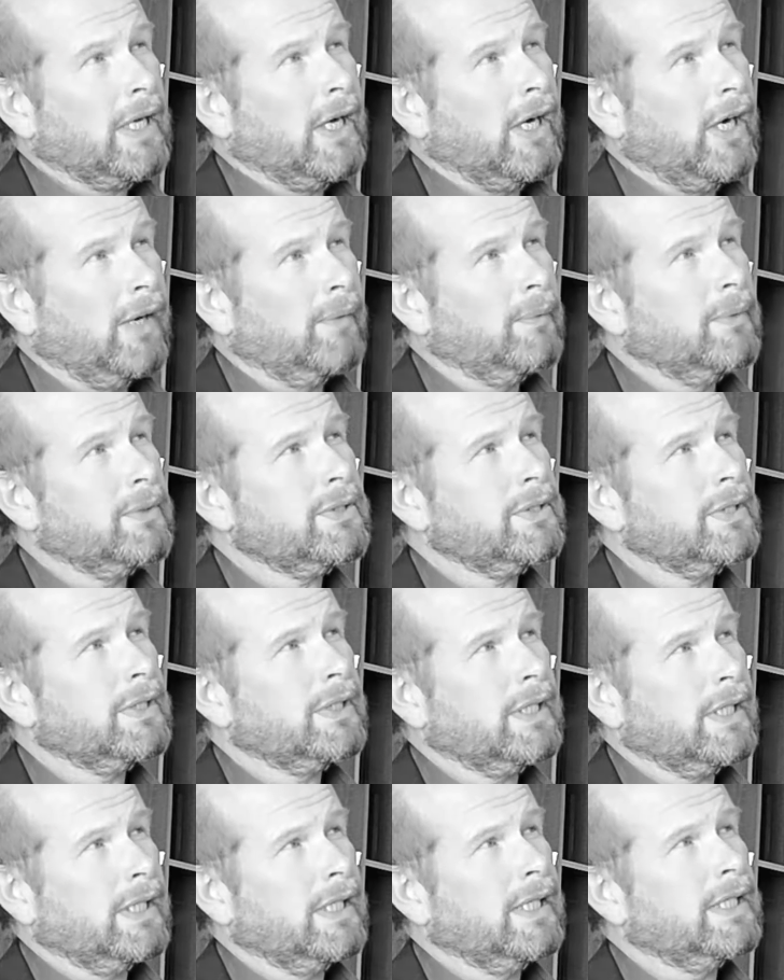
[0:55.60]
I wasn't
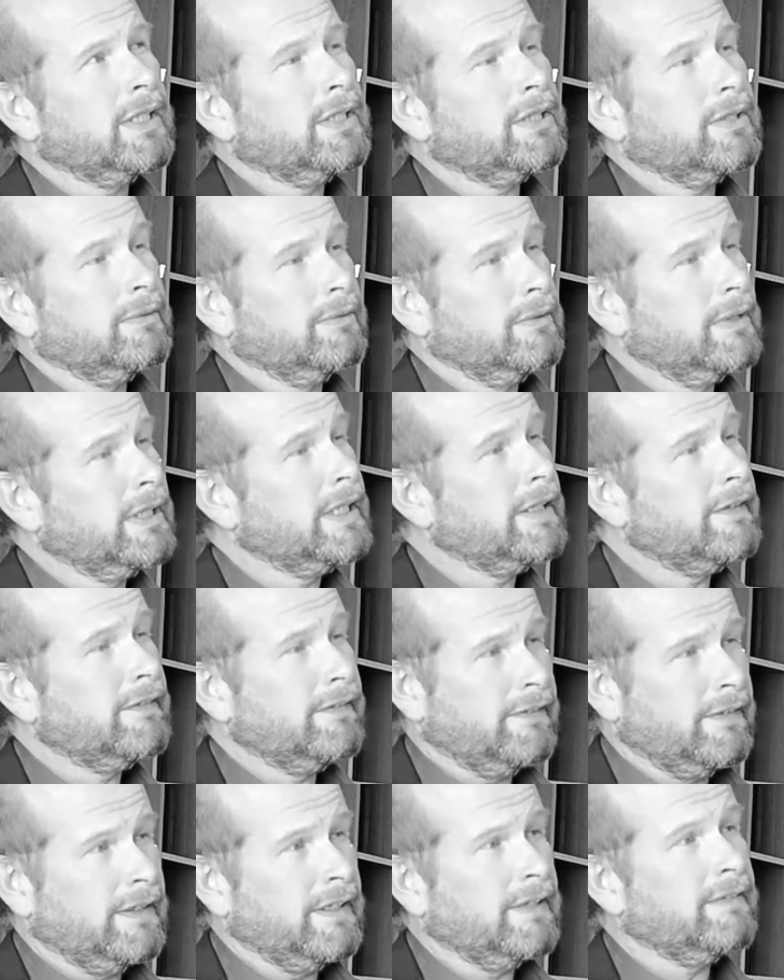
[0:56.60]
going to really
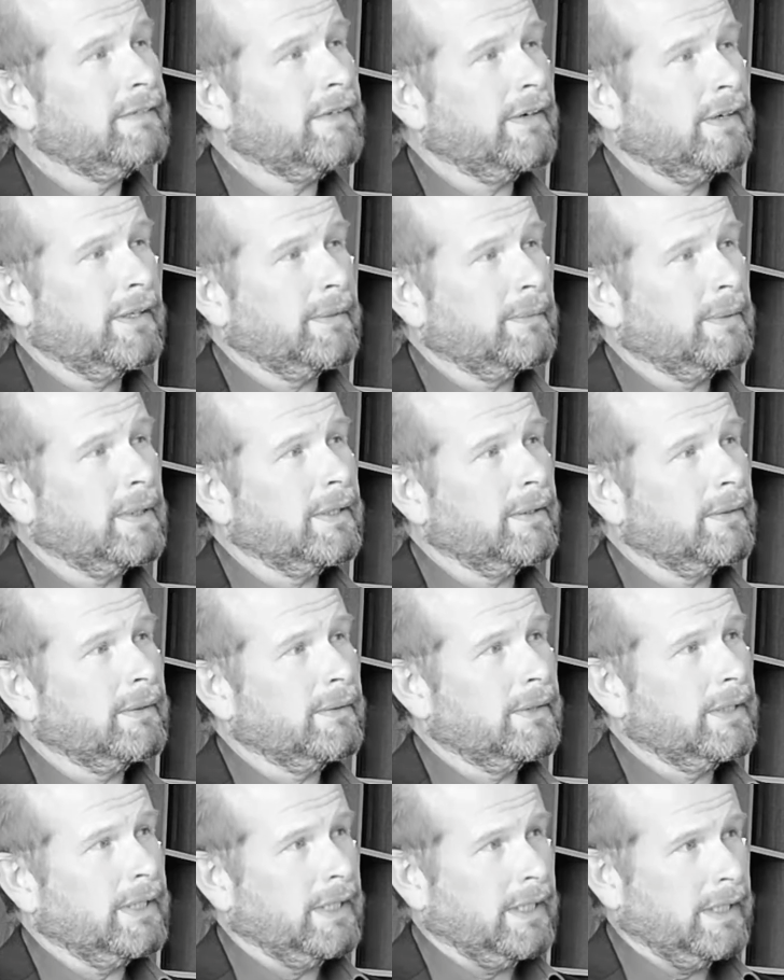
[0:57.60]
fit very well
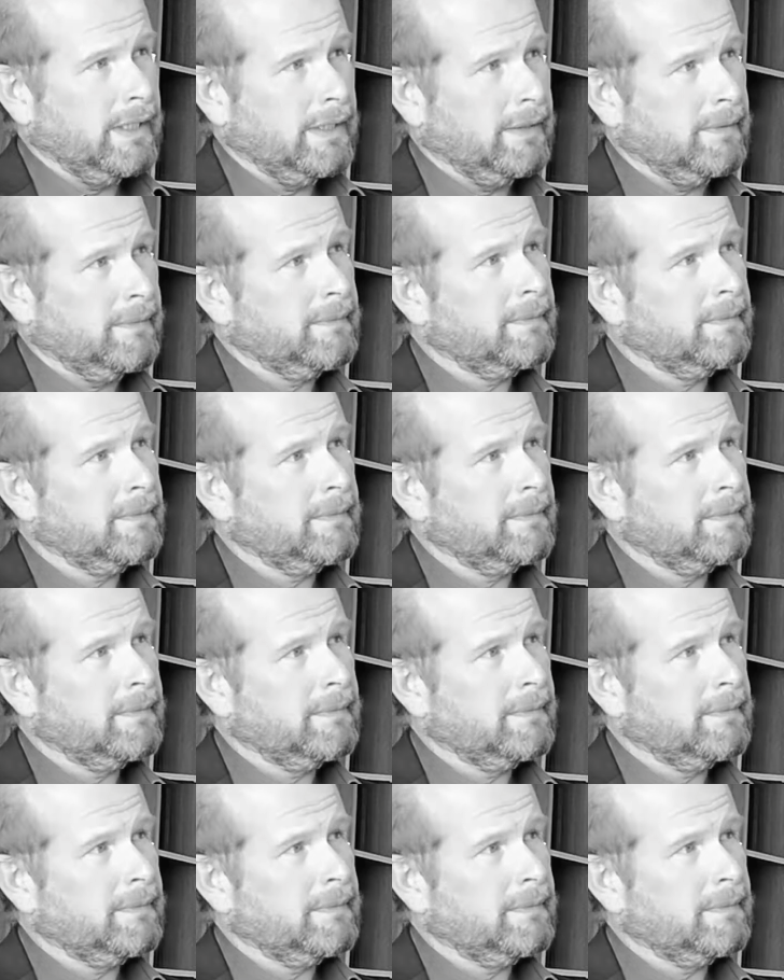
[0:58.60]
here